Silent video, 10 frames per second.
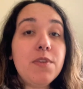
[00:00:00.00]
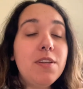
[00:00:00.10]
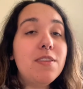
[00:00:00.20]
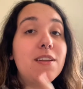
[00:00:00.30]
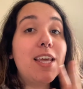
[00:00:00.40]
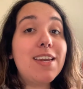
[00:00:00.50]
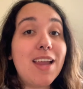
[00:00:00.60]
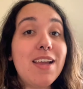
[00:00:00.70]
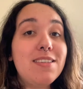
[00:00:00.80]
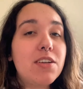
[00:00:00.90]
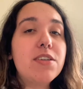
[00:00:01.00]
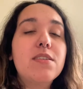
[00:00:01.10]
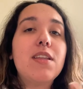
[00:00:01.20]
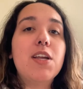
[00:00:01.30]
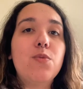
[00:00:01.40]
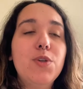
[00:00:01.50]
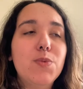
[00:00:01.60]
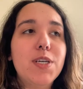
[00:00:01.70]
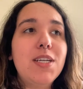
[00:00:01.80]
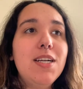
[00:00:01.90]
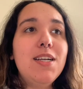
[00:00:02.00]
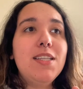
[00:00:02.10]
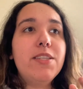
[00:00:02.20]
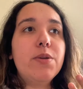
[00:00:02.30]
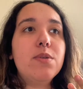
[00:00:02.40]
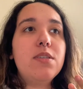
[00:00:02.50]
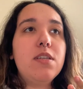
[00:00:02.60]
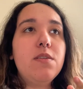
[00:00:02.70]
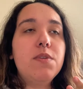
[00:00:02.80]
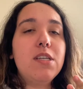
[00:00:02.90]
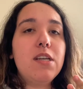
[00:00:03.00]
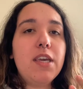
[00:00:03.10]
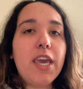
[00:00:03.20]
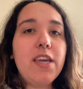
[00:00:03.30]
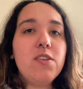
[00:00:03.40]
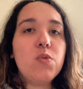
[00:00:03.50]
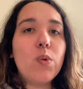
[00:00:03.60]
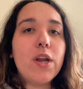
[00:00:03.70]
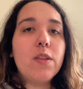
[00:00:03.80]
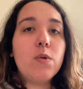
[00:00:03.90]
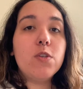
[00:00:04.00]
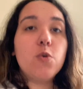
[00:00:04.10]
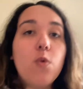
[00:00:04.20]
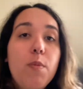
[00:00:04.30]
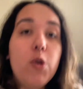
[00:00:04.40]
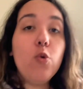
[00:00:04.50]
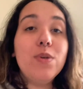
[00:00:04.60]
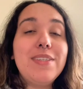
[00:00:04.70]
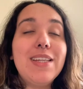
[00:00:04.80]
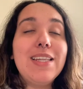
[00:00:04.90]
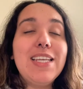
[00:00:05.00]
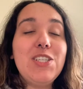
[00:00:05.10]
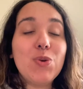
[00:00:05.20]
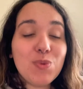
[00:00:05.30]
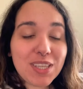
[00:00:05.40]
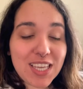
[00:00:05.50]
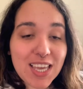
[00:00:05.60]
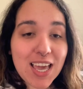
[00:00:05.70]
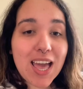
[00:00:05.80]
in the like nice areas like Wynwood. There was even a case where there was a woman who was literally